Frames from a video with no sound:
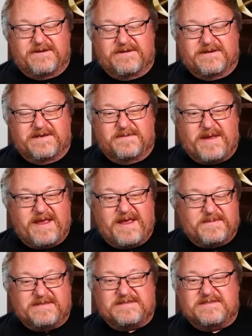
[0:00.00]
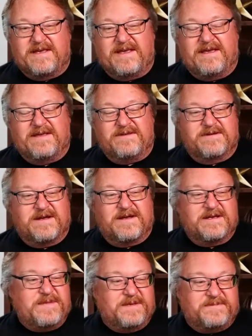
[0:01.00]
payments and you're not going
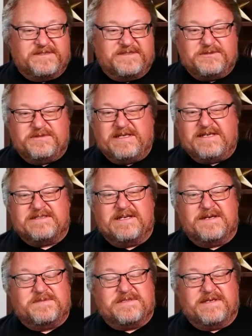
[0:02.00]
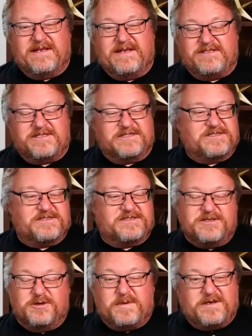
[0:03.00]
to be able to do lease ups and it just
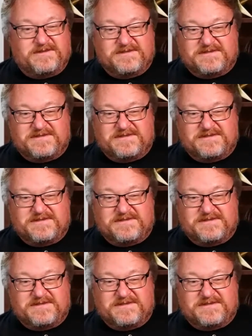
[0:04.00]
snowballs.